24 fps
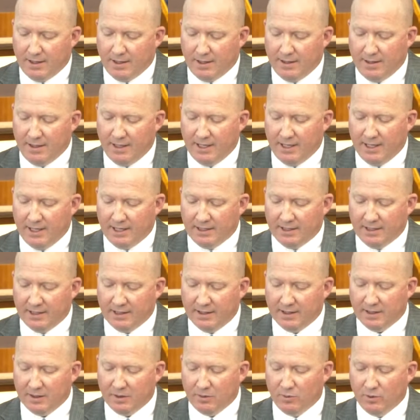then
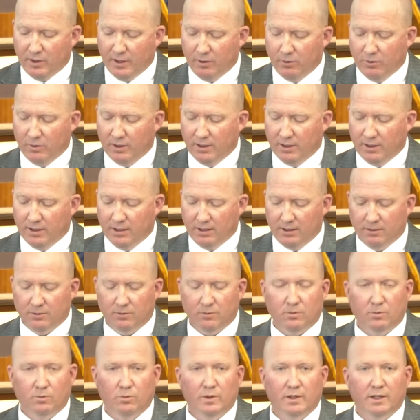we will
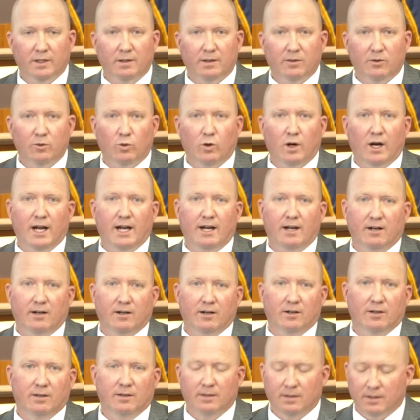
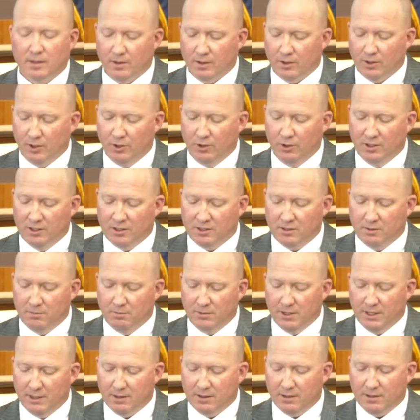require you to
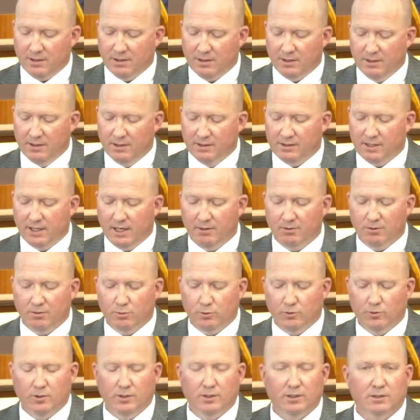submit design
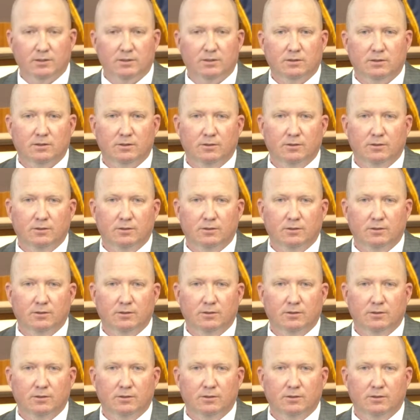reports,